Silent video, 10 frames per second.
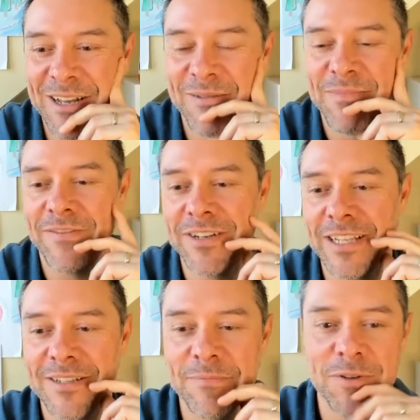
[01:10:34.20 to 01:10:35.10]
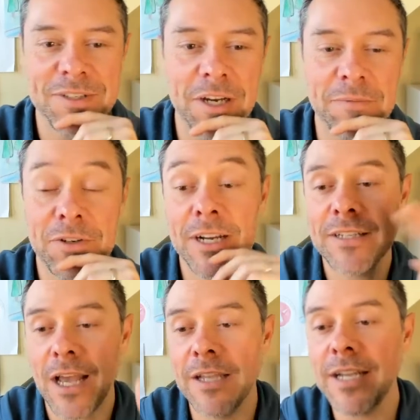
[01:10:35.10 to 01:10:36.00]
Pavlo gets the most dumb
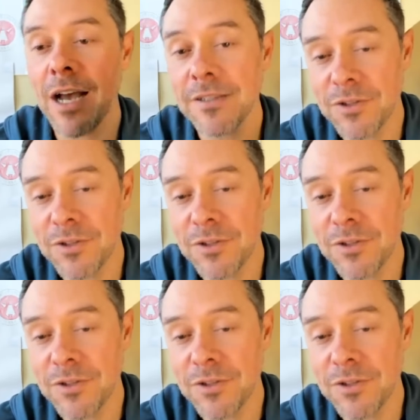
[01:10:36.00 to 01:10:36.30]
trades. Adon